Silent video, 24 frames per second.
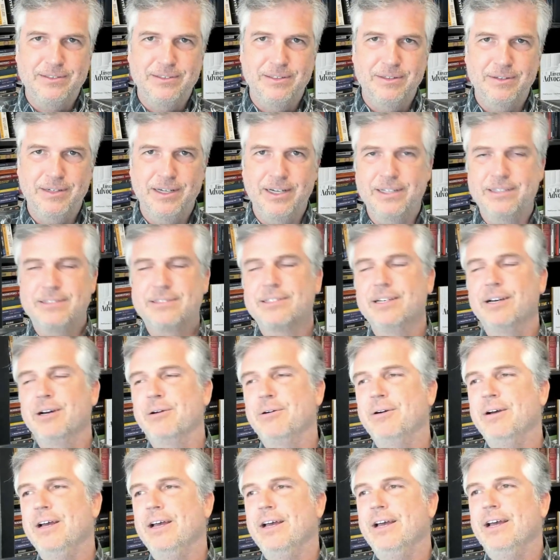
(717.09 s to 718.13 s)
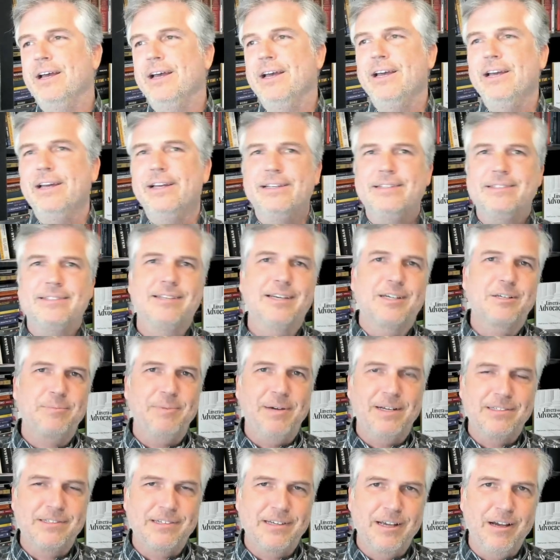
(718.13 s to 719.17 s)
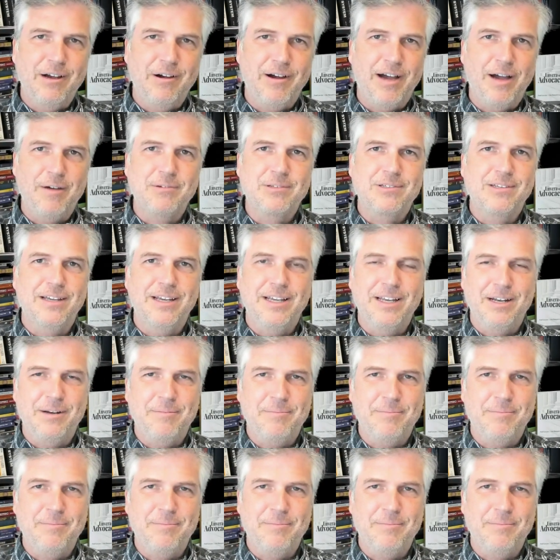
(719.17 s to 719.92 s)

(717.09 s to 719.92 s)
Okay. So six months ago, I was late